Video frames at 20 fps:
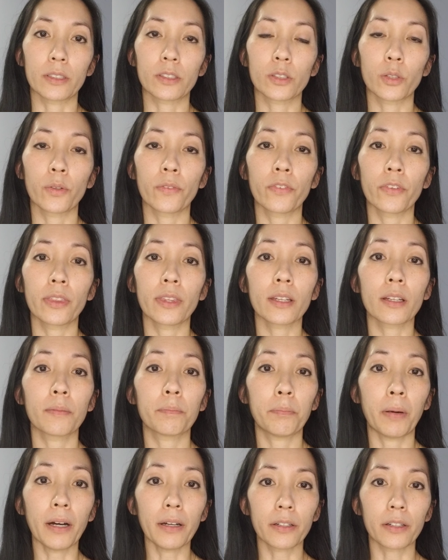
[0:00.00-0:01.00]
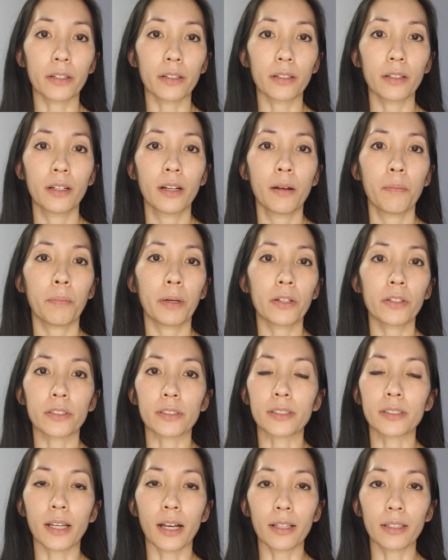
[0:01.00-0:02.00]
So if you think of butter
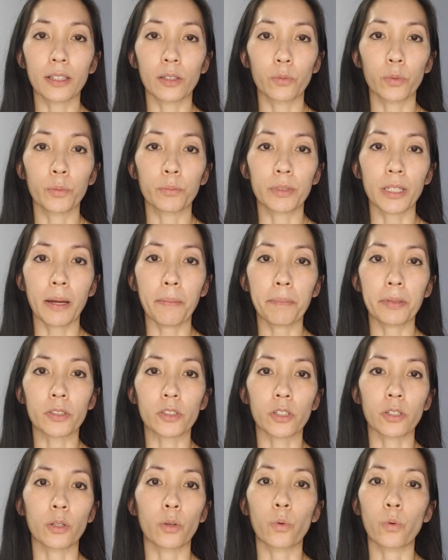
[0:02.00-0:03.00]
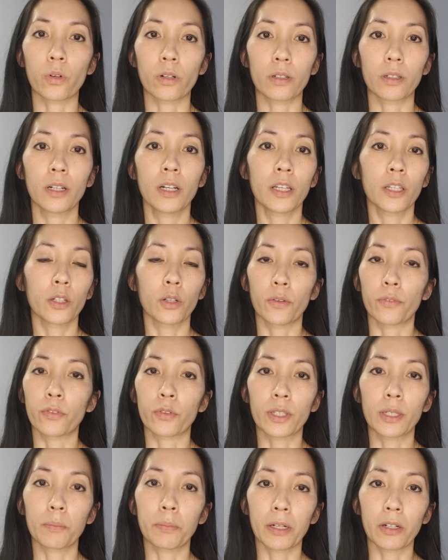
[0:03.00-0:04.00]
is solid at room temperature, or if you
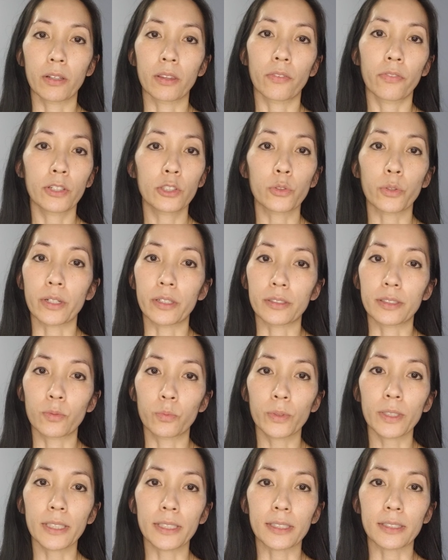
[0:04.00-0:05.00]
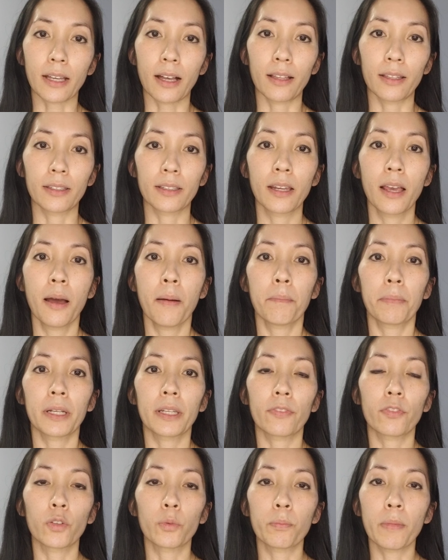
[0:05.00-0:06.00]
keep butter in the refrigerator, it's really solid. But
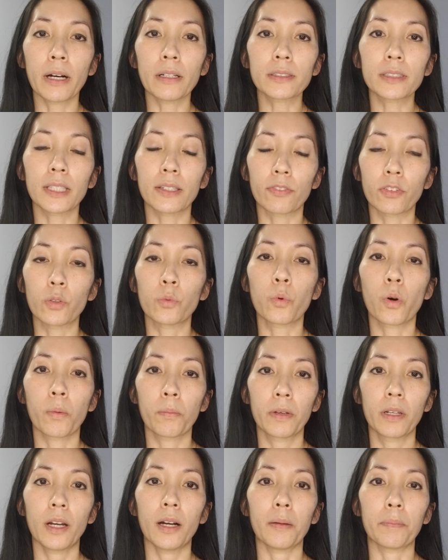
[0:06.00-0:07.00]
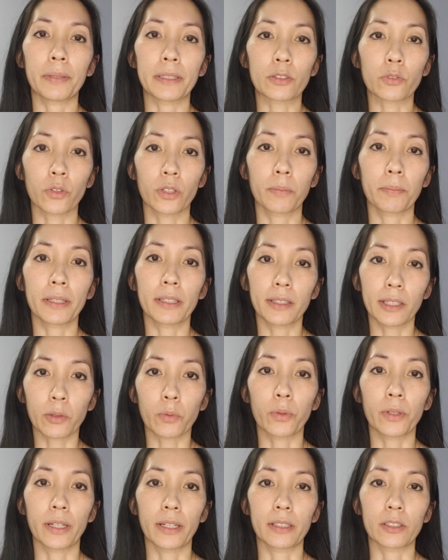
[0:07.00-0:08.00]
if you melt it, if you warm it up, it's going to be
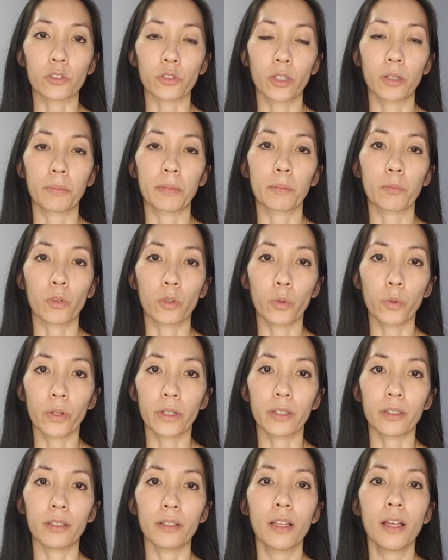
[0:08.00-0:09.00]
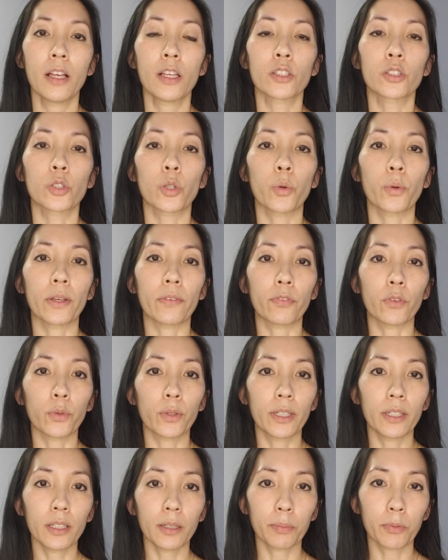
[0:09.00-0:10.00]
liquidy and it's going to be more oil. So if you
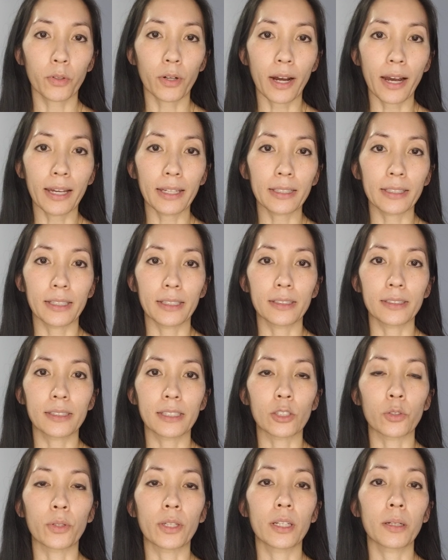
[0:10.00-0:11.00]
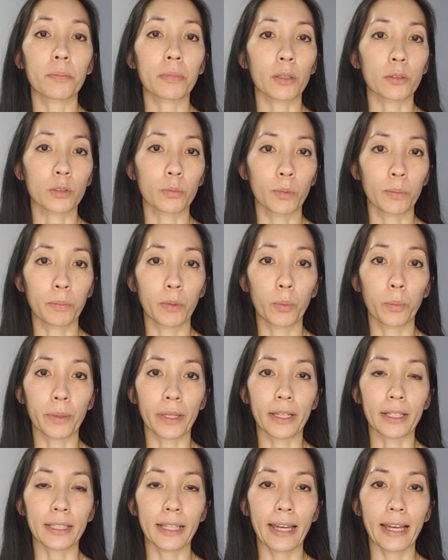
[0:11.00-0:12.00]
heat up your eyelids and you heat up those
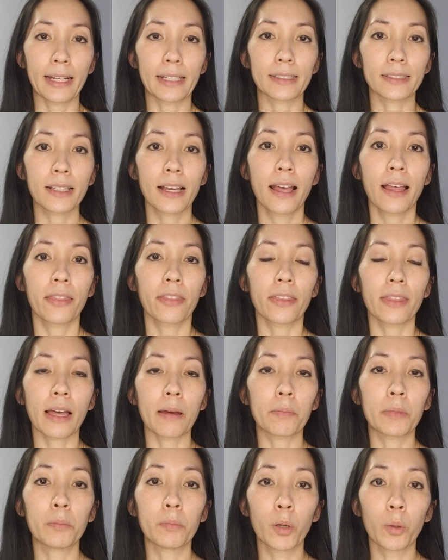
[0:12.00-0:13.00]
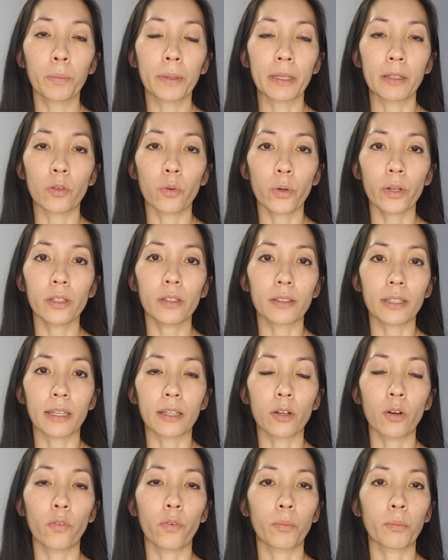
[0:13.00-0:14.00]
meibomian glands, then that meibomian oil can
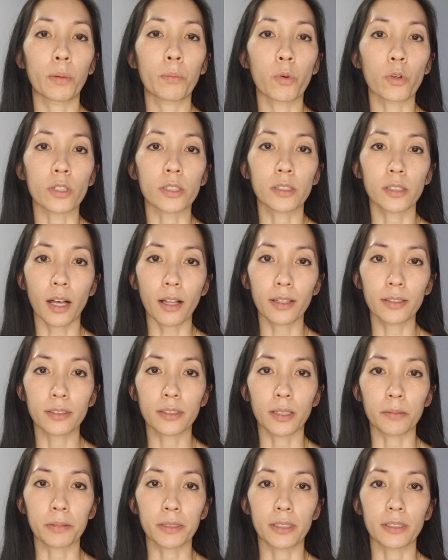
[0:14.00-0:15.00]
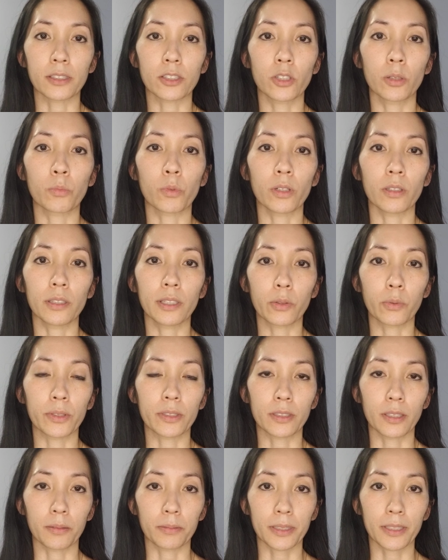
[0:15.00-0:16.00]
go from a more solid substance to a more liquid
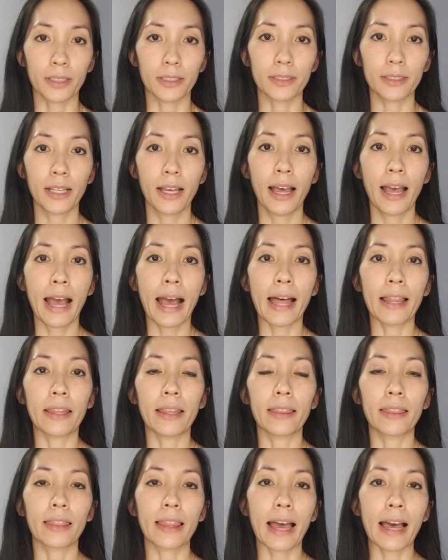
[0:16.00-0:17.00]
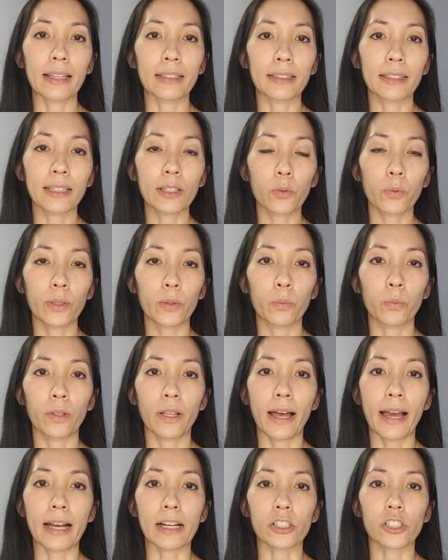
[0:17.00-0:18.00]
substance, and then that liquid will
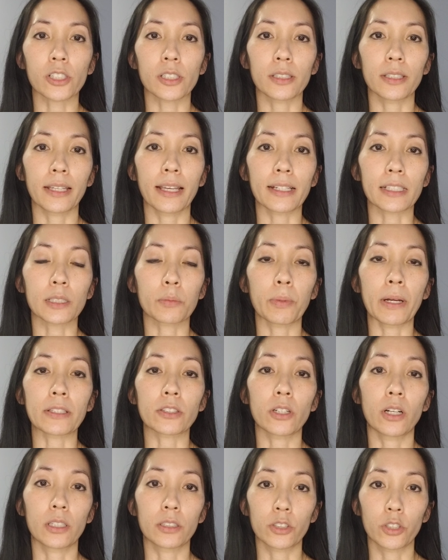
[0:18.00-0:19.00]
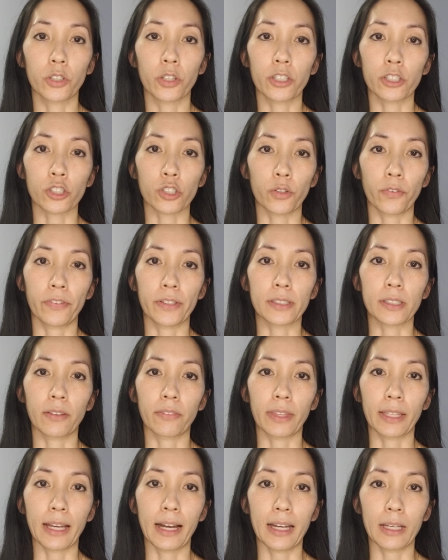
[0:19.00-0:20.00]
actually express onto the surface of
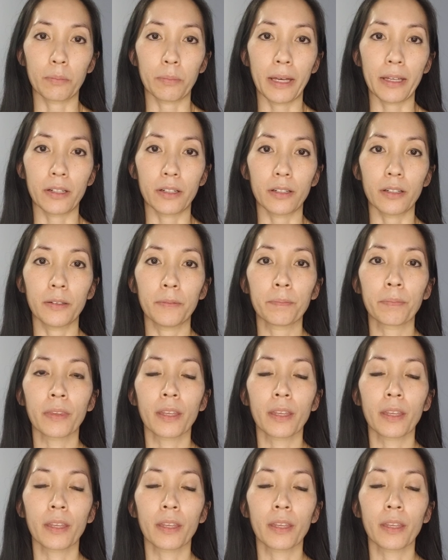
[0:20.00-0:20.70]
the eye better.